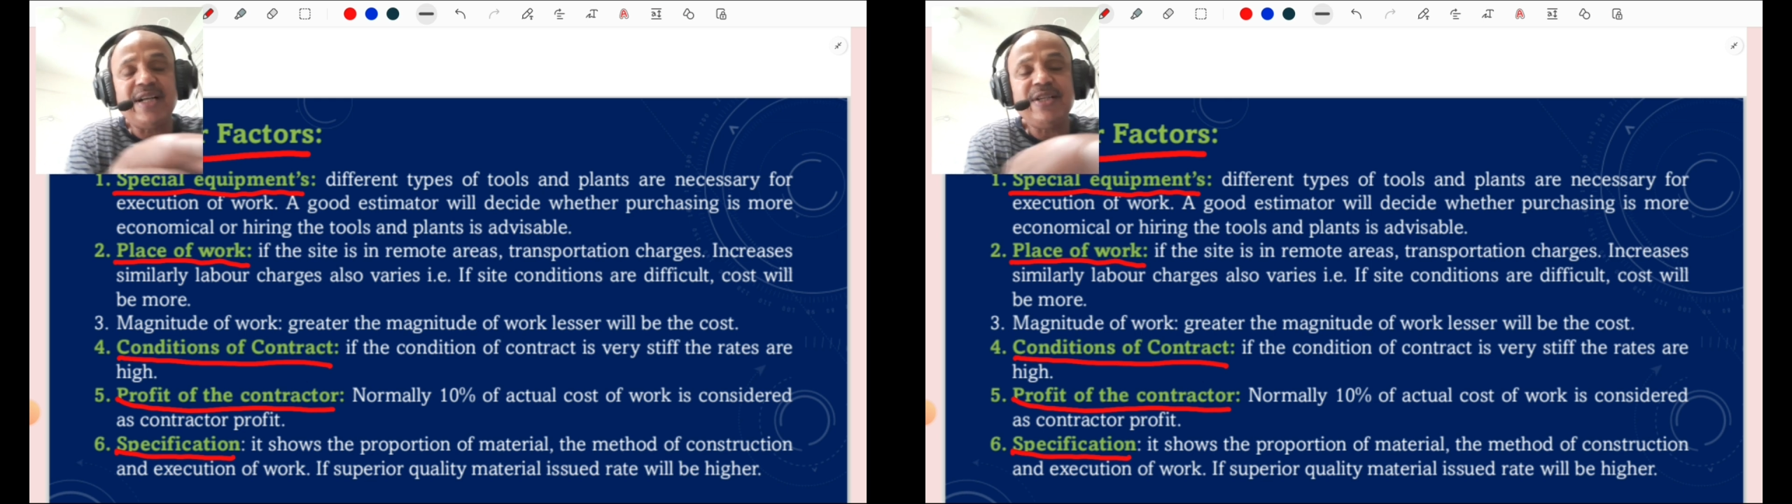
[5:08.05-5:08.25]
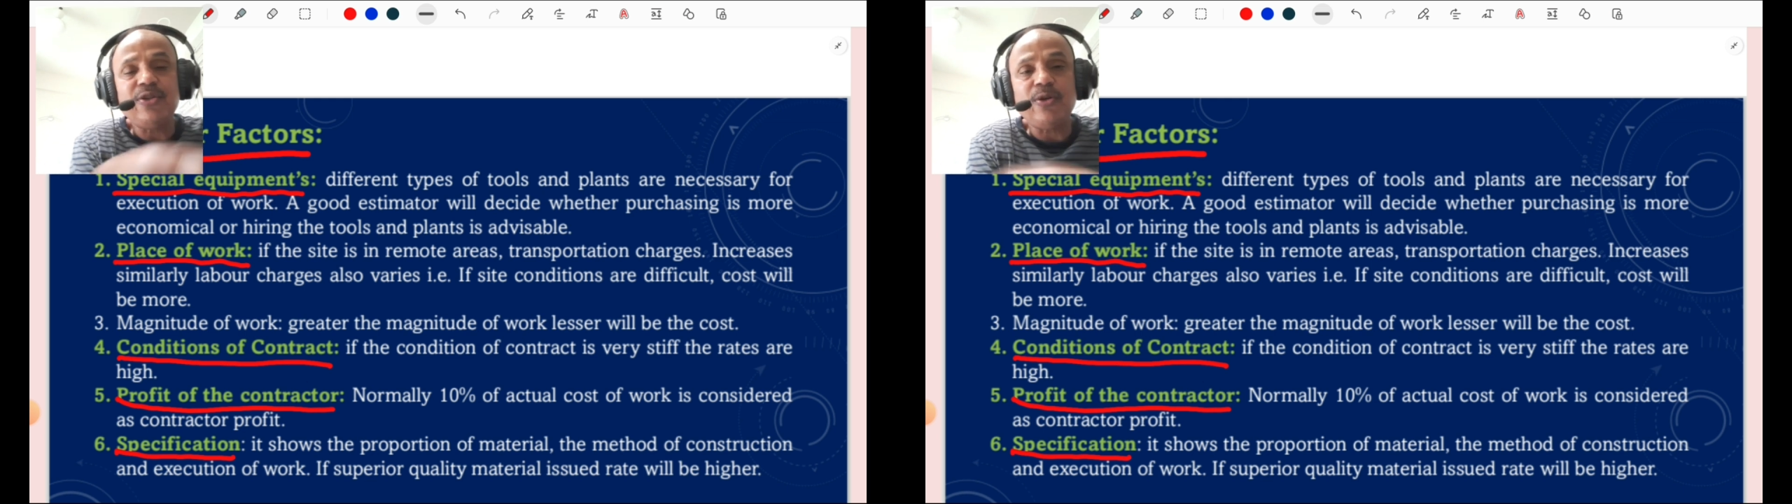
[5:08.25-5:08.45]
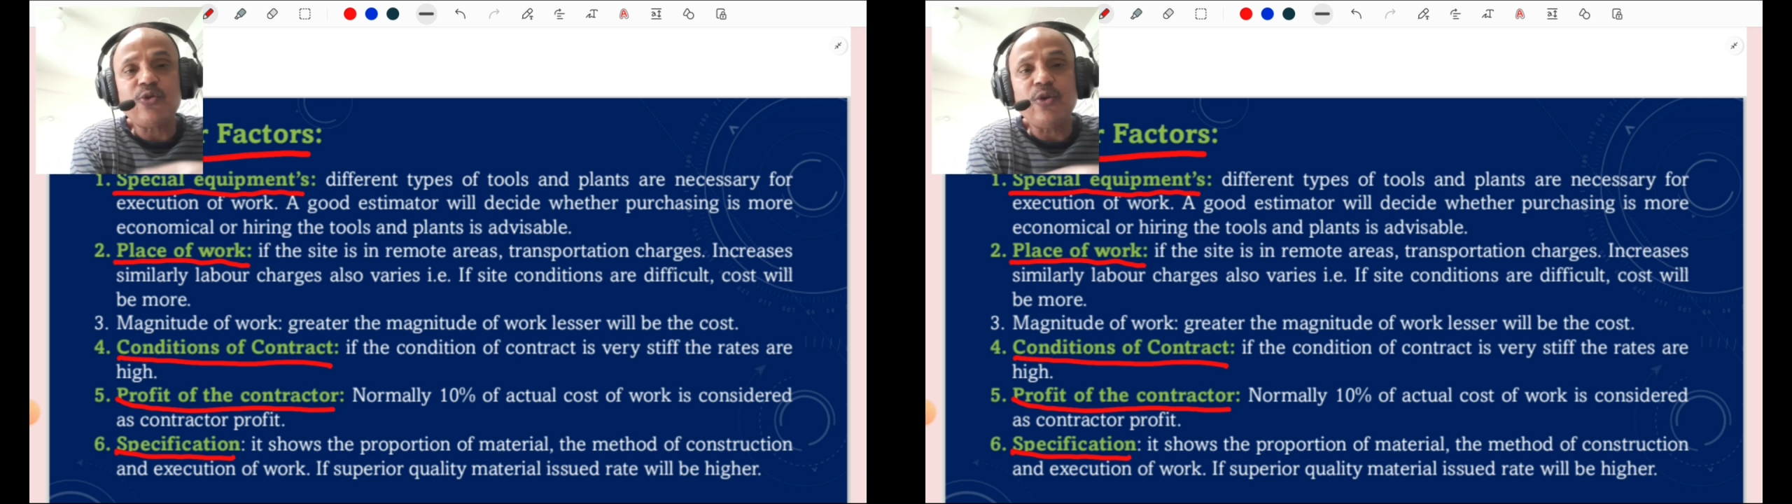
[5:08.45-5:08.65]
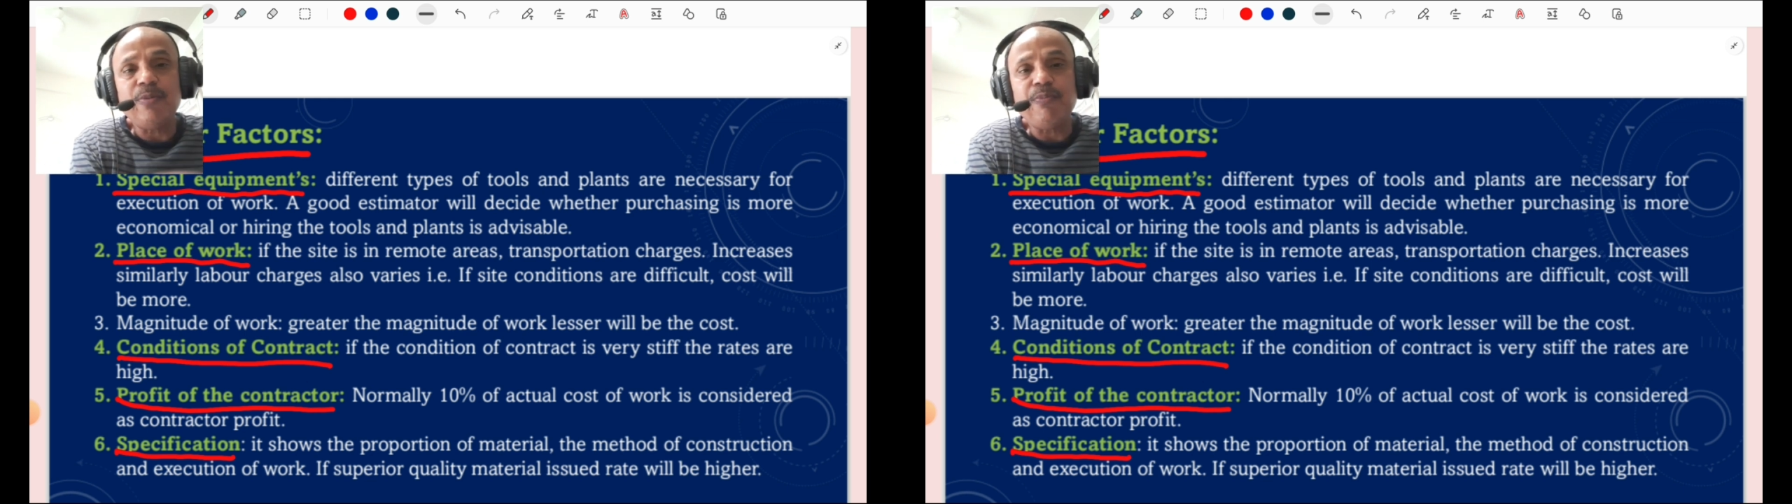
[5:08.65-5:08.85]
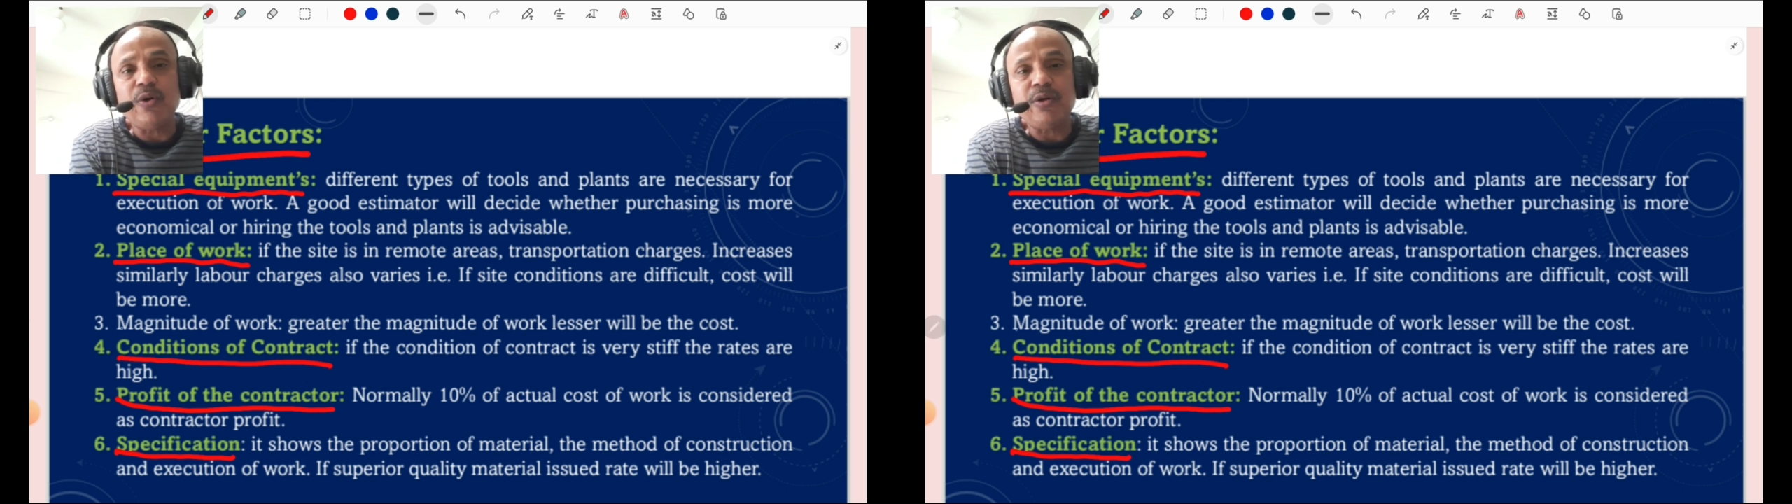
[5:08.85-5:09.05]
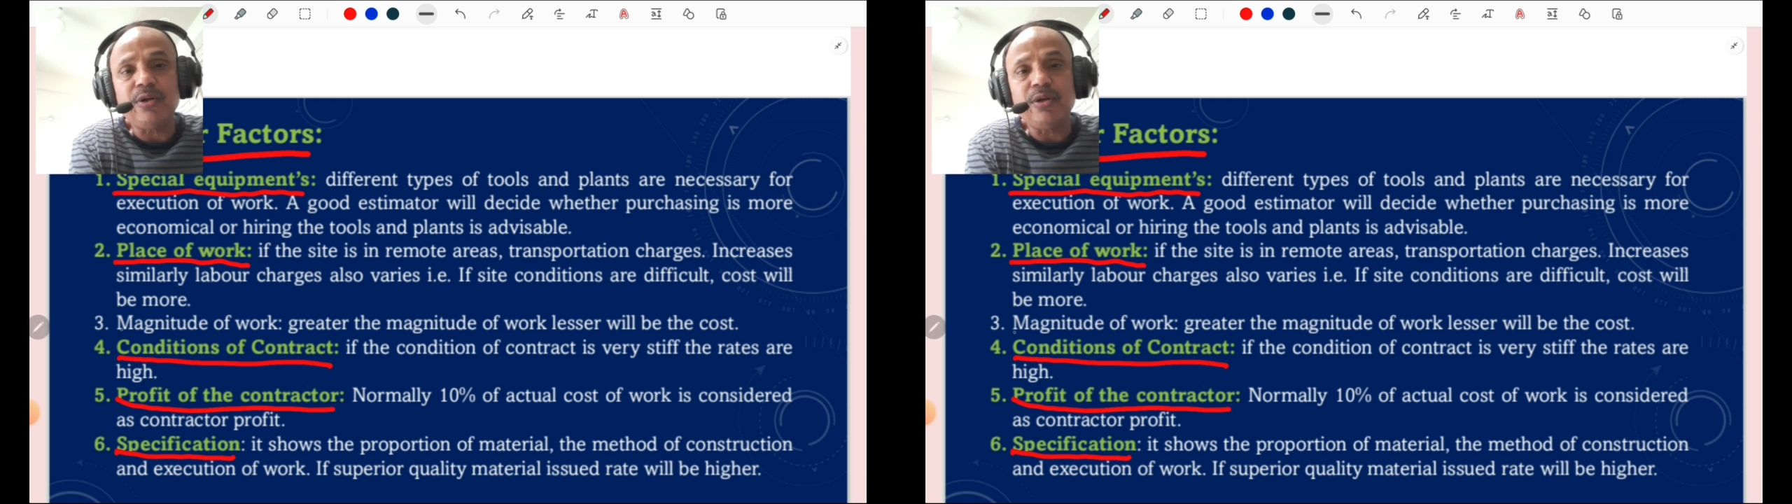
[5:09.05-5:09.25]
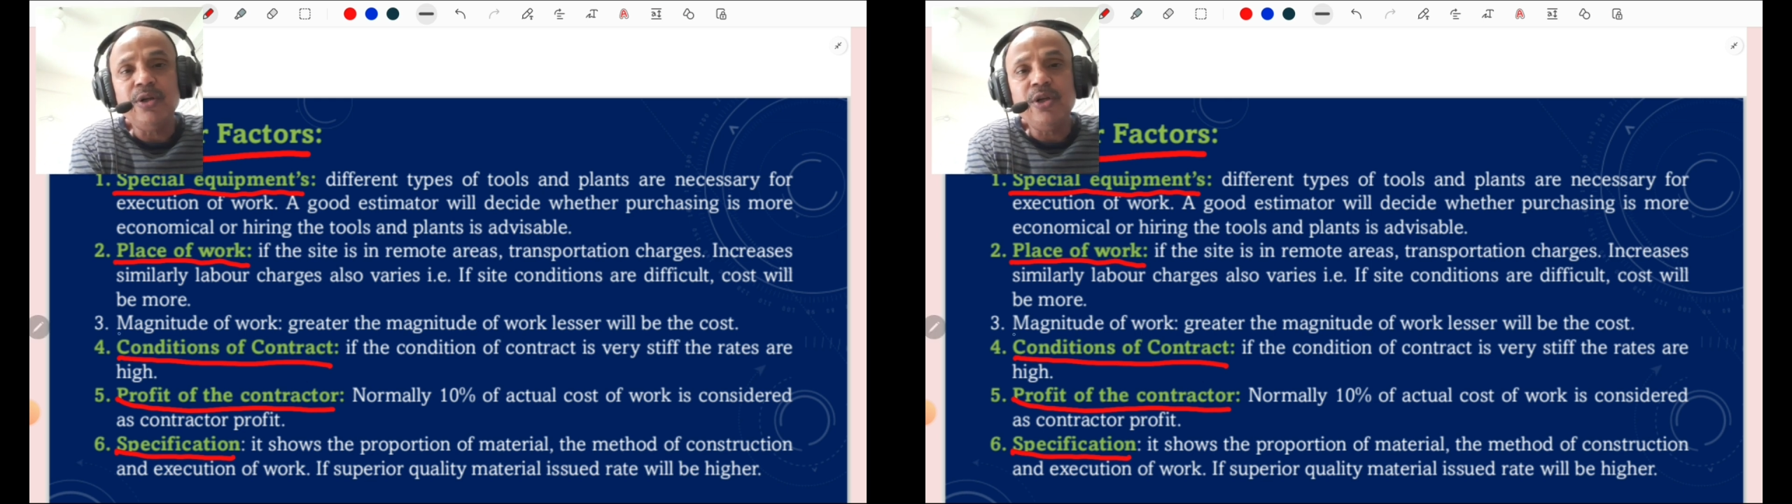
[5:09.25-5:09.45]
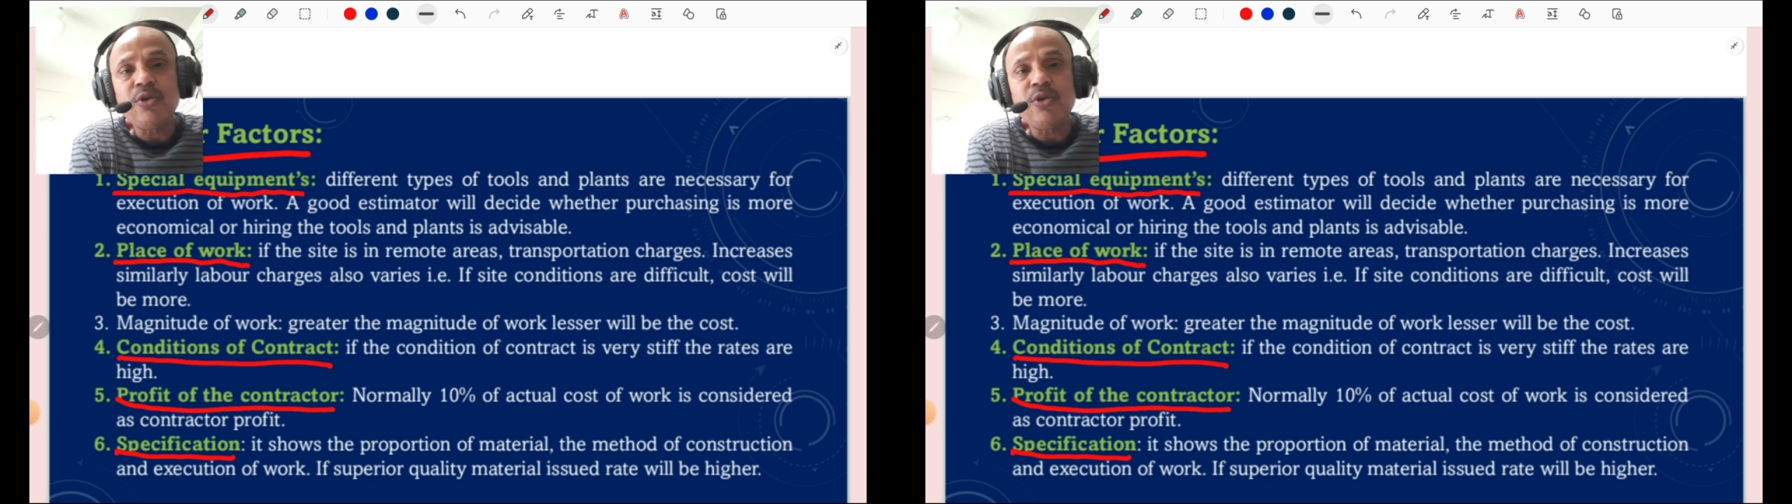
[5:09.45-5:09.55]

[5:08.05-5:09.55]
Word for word: that is also important.